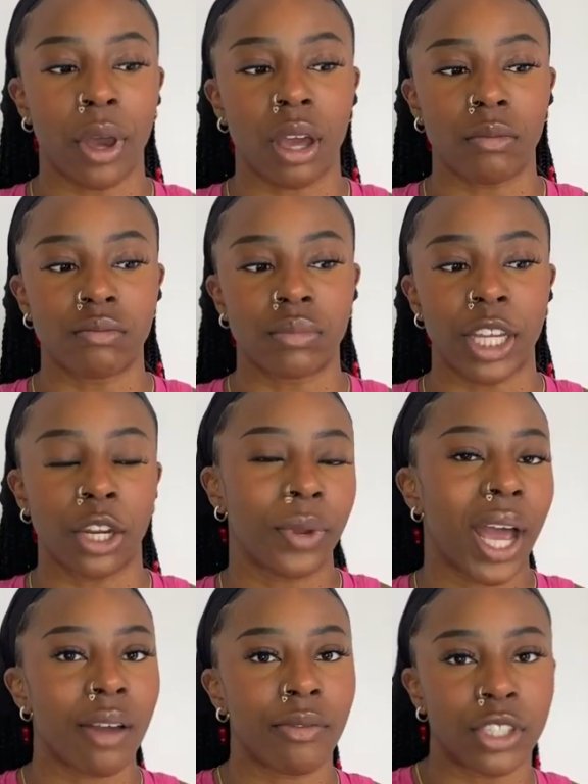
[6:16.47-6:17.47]
but they
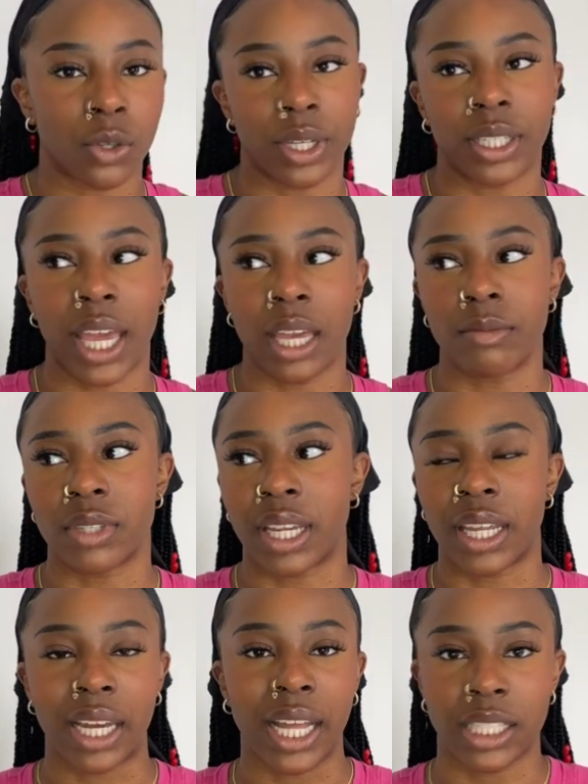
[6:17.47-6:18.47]
don't have a Squid Games
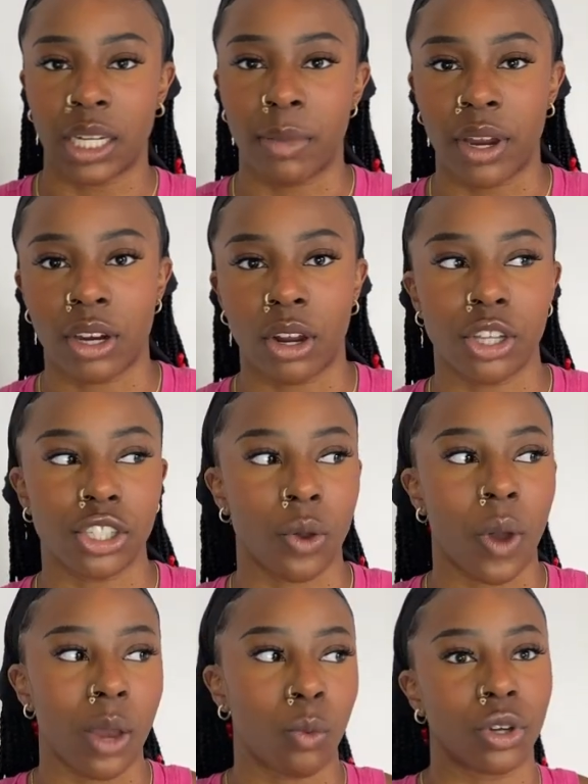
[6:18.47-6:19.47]
in Latin America,
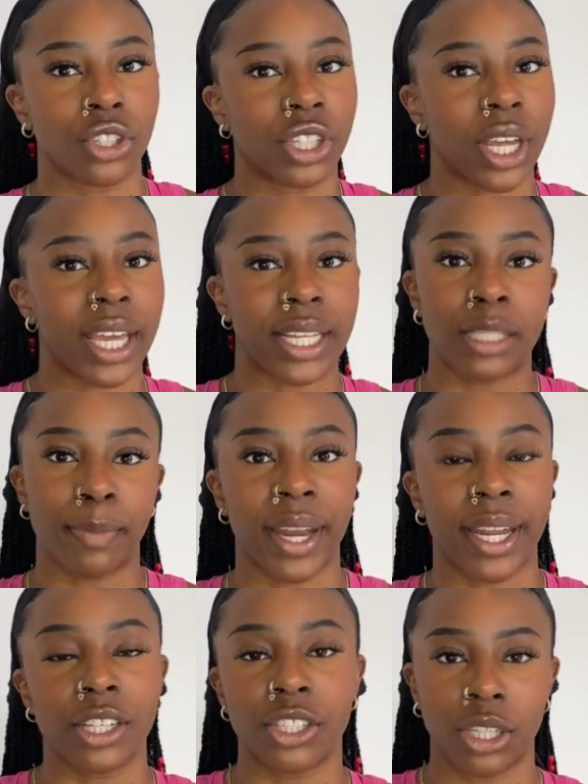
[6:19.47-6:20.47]
so I watched it in
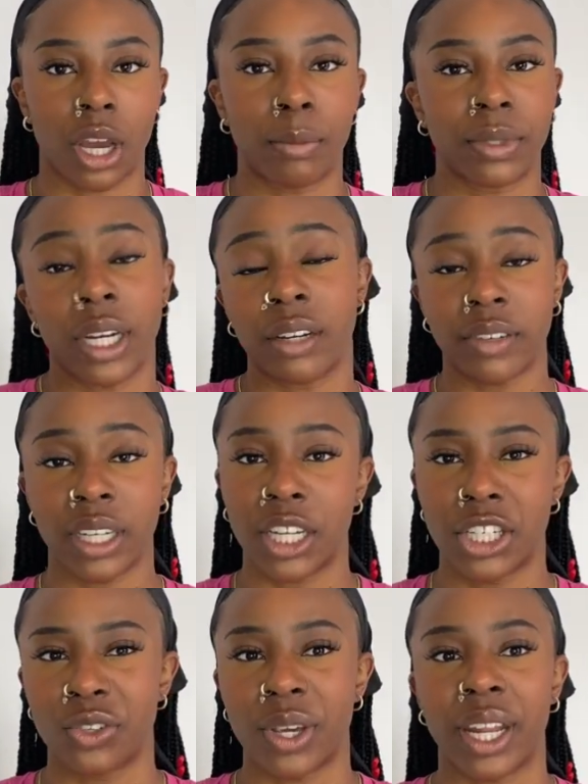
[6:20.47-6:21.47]
Spanish dubbed, and I
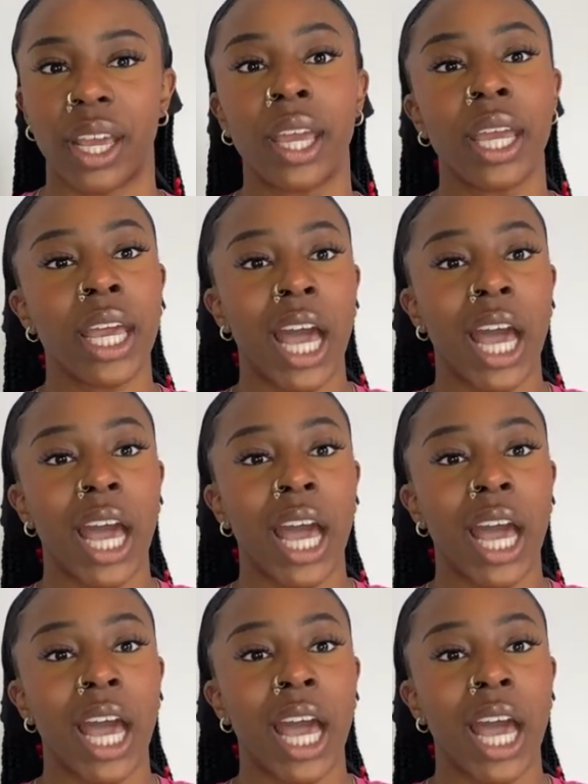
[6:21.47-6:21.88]
really enjoyed it.